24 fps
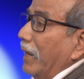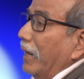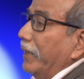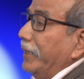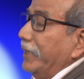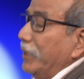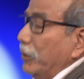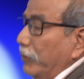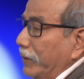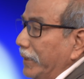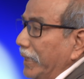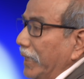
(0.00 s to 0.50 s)

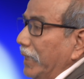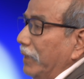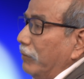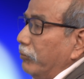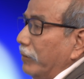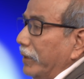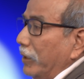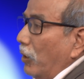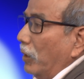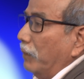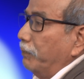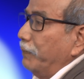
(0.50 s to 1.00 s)
Duties
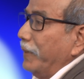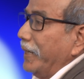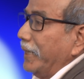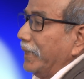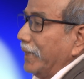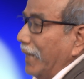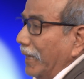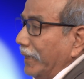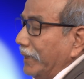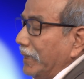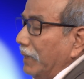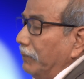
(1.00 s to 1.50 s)
were not paid,
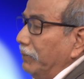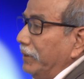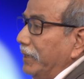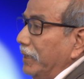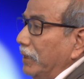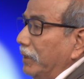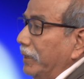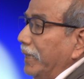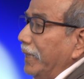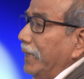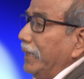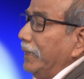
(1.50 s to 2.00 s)
customs
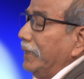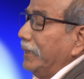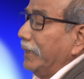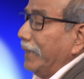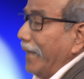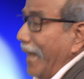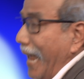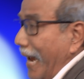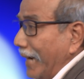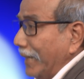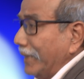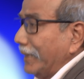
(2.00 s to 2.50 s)
duties,
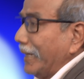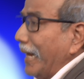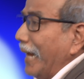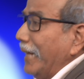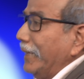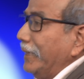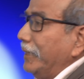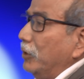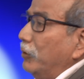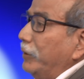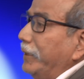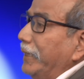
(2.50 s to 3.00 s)

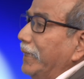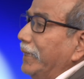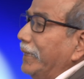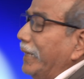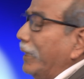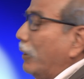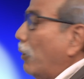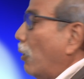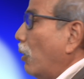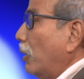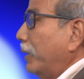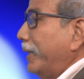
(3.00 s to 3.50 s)
excise duties
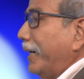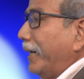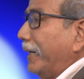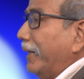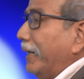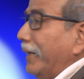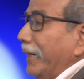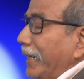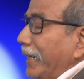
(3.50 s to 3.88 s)
and all that.